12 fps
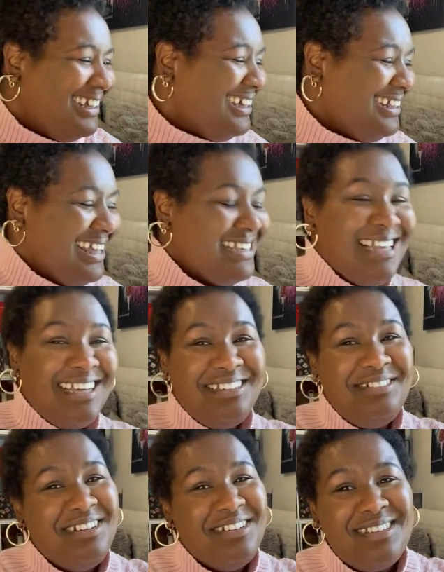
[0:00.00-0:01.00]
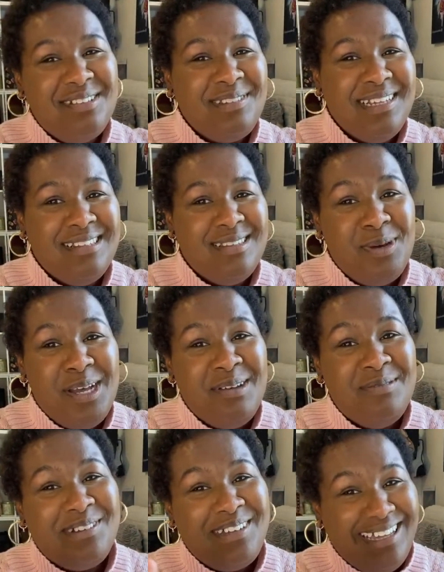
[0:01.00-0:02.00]
That's how you know something is
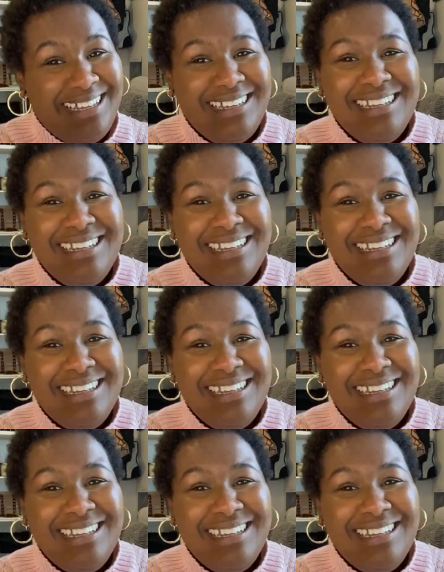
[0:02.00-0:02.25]
bomb, okay?